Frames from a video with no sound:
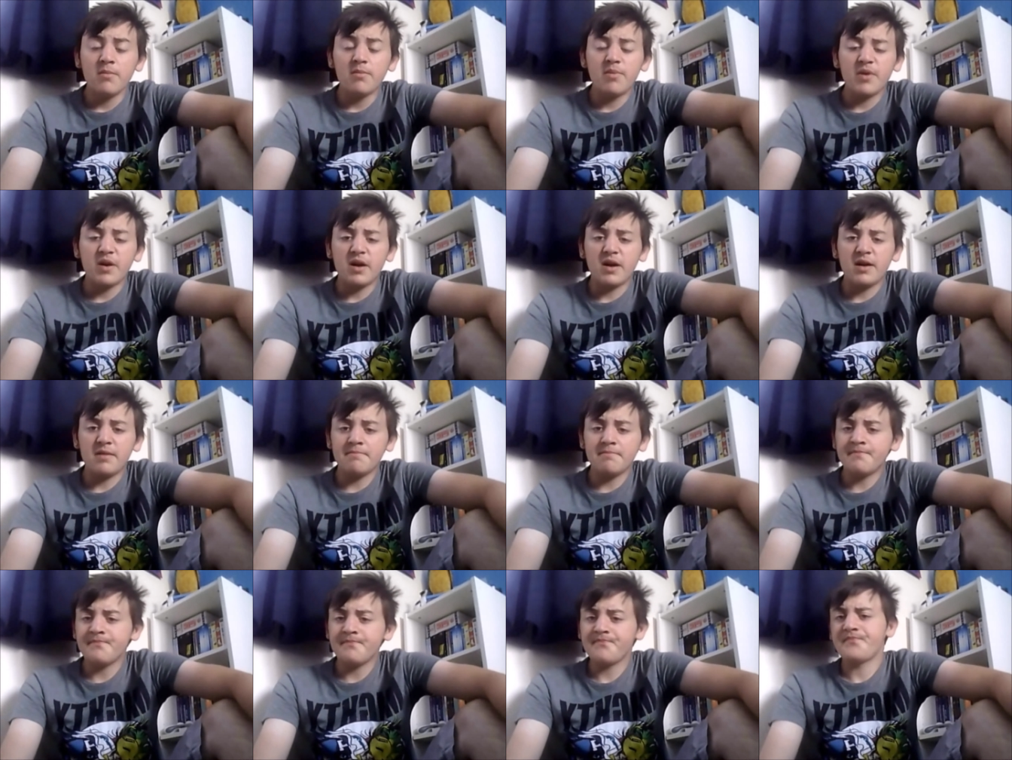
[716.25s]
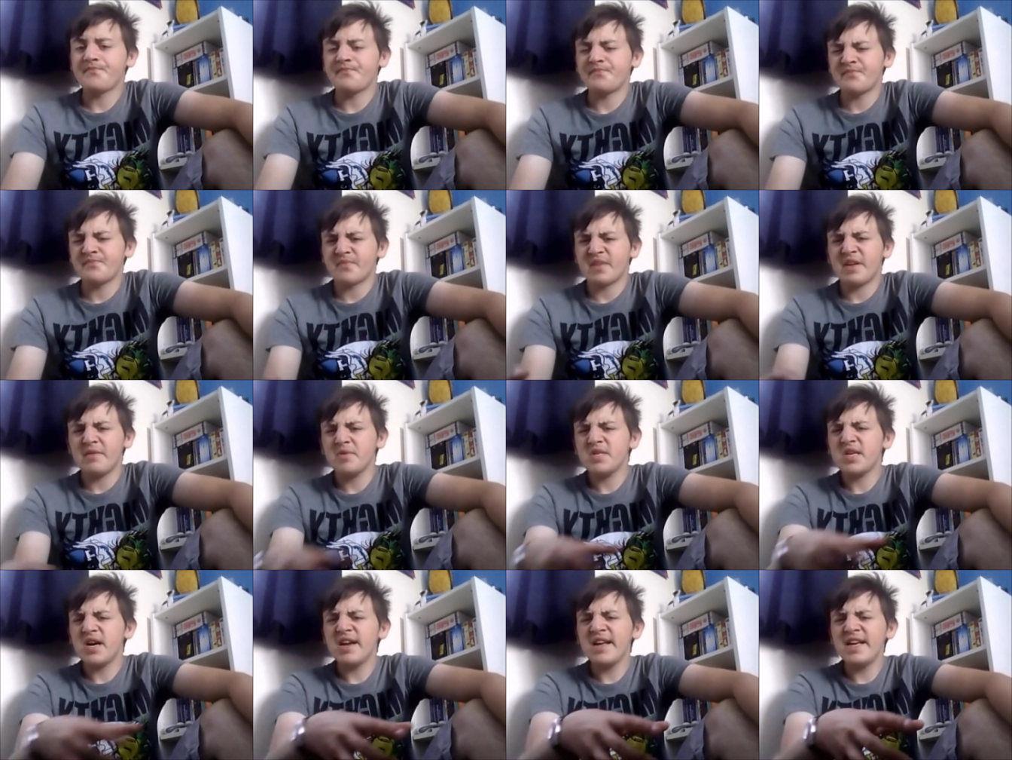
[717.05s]
But it
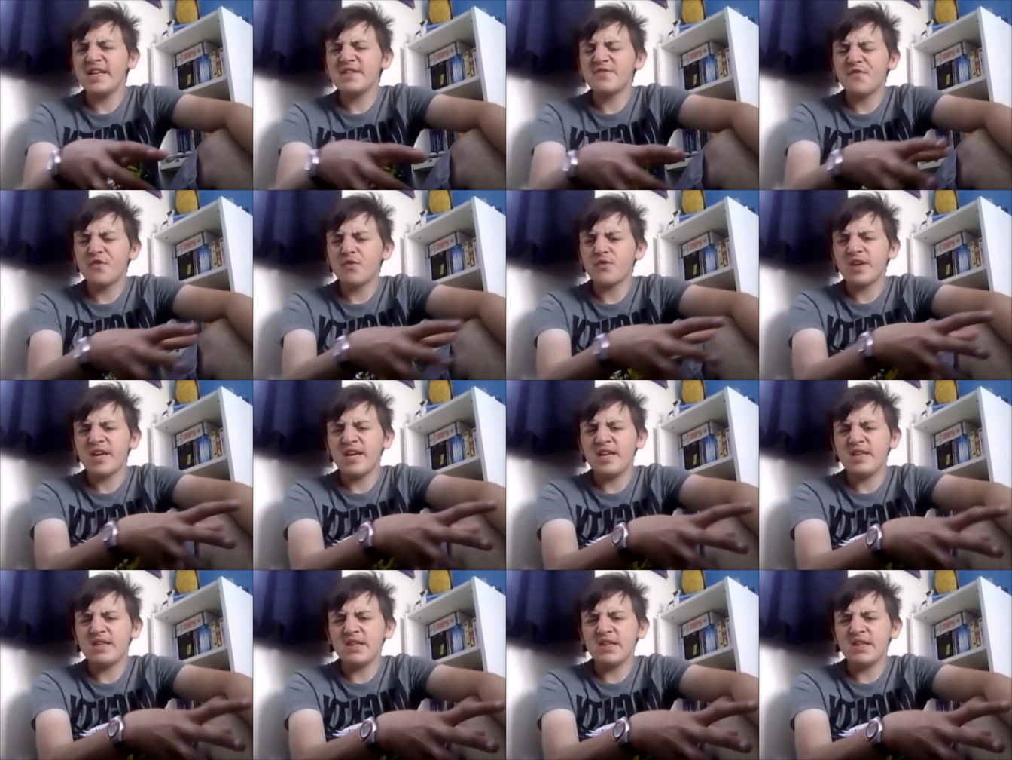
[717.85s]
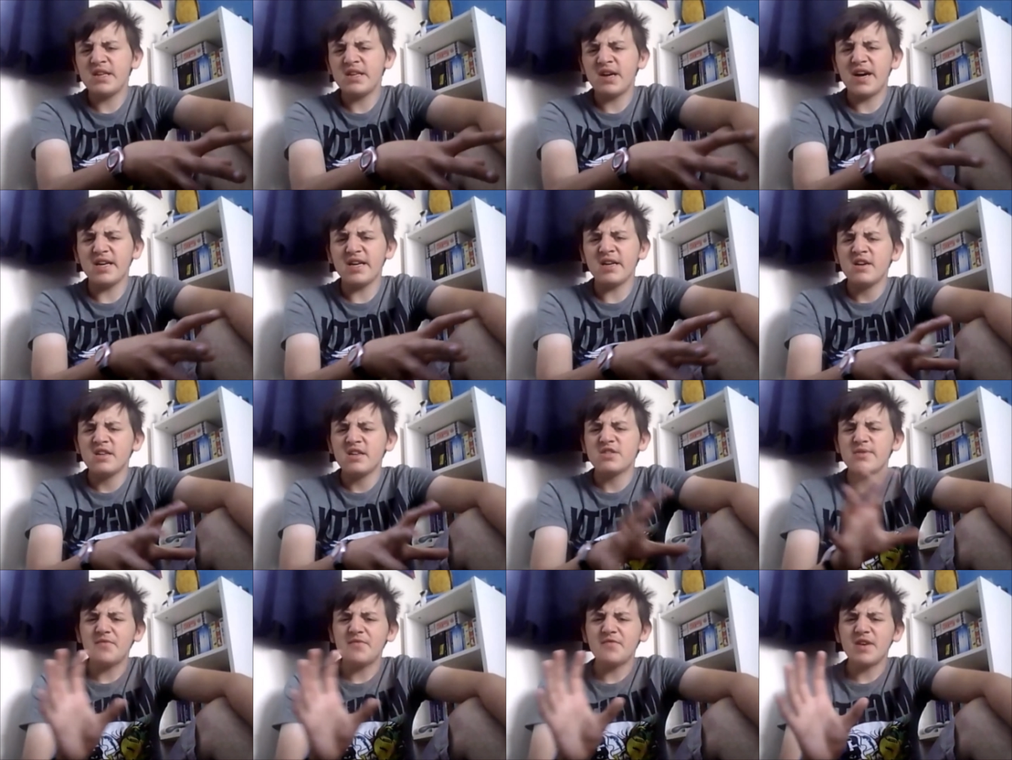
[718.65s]
was kind of his fault that he died.
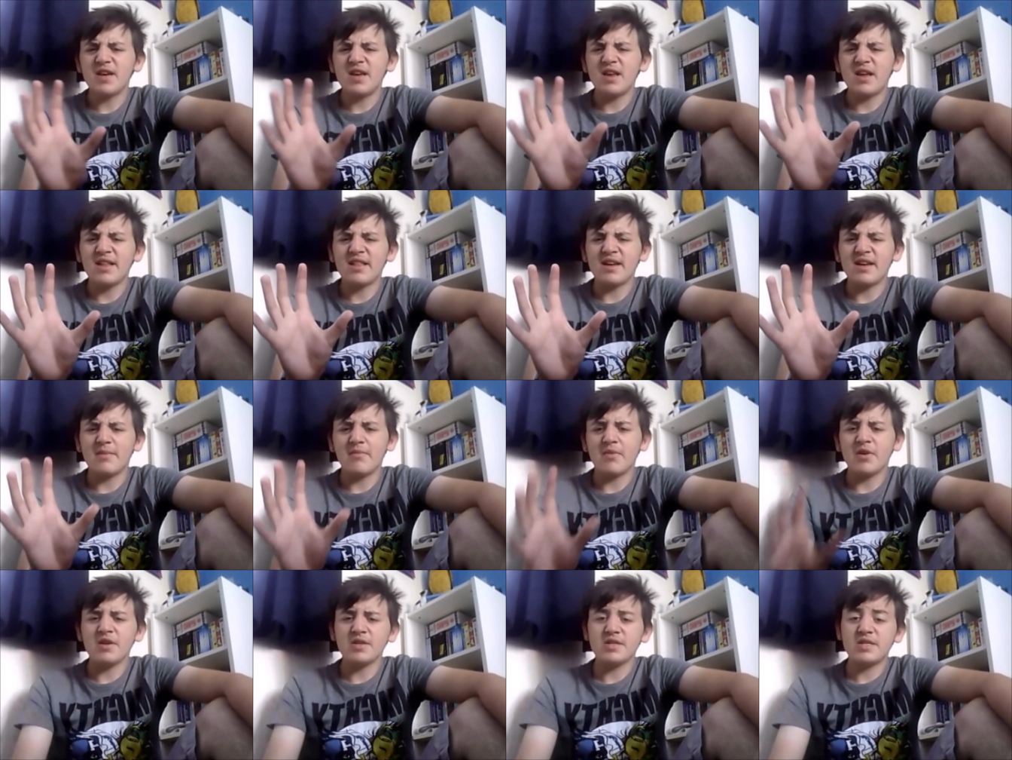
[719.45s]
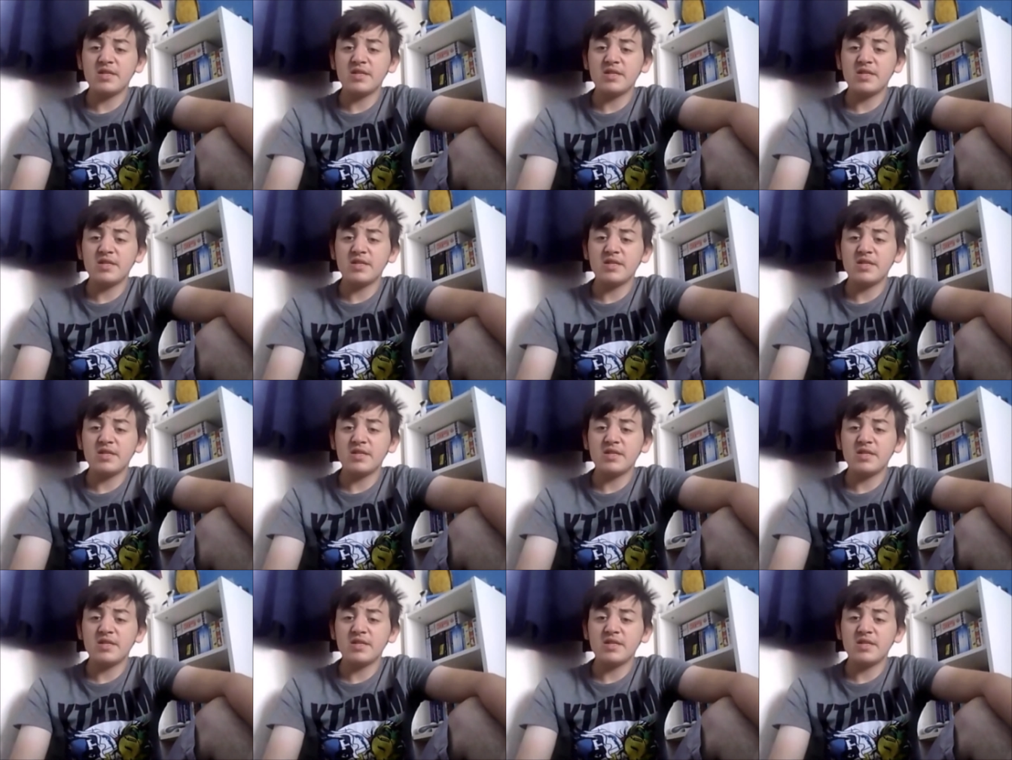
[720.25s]
So I didn't really like that, because